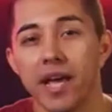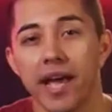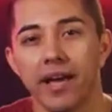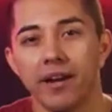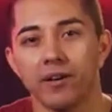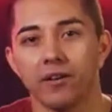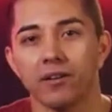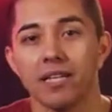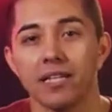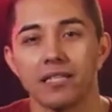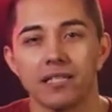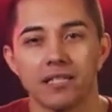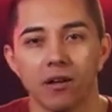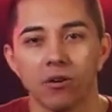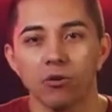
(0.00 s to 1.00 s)
header
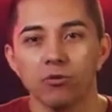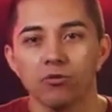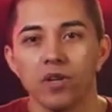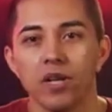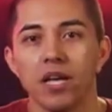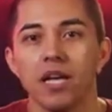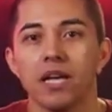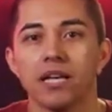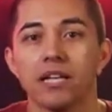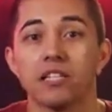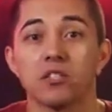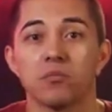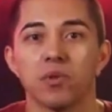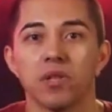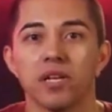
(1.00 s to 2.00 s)
itself is
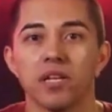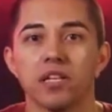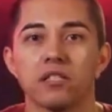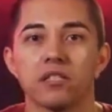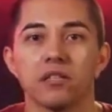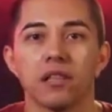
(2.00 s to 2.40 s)
split into